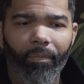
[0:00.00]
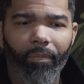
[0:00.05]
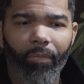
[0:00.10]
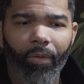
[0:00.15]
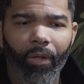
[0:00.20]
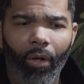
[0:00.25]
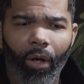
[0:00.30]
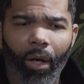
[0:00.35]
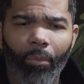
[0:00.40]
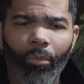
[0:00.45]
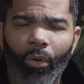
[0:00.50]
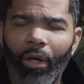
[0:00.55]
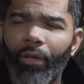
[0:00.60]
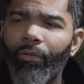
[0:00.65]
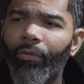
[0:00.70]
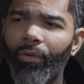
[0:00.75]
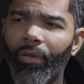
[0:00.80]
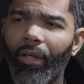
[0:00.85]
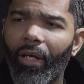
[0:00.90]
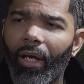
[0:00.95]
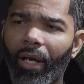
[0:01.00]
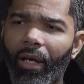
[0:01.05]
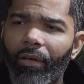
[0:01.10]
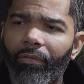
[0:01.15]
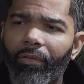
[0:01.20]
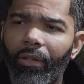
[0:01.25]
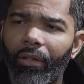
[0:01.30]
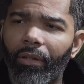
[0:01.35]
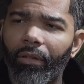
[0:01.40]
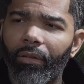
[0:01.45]
you know, I'm grateful that I
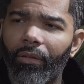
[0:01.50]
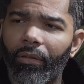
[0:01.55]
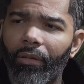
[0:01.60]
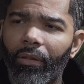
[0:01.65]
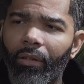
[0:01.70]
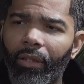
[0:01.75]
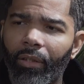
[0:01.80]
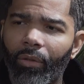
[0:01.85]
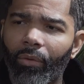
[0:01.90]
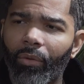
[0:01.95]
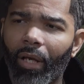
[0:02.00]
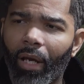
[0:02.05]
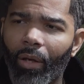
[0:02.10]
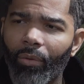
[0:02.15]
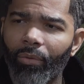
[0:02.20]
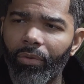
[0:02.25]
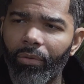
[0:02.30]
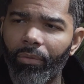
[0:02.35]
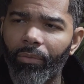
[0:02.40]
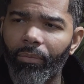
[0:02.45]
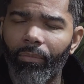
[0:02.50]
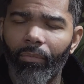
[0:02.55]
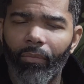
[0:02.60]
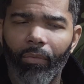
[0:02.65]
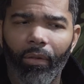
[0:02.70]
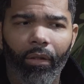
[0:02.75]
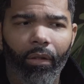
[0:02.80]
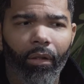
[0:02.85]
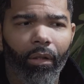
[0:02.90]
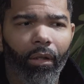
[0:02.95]
have good legal counsel.
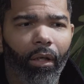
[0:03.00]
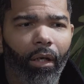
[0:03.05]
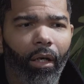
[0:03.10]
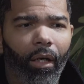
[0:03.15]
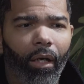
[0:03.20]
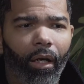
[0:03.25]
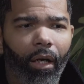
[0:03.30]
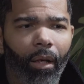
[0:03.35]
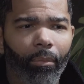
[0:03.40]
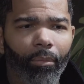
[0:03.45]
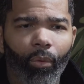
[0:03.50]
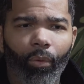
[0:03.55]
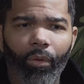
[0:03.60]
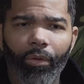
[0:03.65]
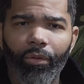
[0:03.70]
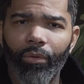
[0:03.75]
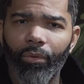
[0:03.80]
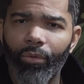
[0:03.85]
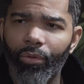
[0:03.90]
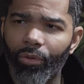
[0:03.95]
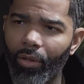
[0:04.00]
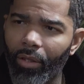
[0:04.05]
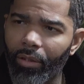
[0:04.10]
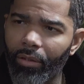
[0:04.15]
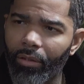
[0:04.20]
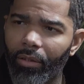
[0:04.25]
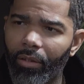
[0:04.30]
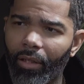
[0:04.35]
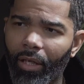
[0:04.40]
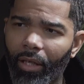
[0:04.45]
I'm going to
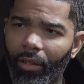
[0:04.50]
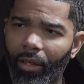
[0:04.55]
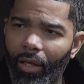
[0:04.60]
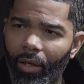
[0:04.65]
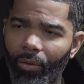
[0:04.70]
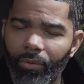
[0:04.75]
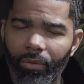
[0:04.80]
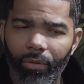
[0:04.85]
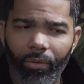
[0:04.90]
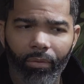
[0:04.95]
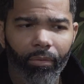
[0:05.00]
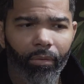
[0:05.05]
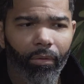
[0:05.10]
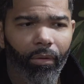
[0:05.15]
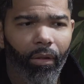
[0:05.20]
trust that counsel.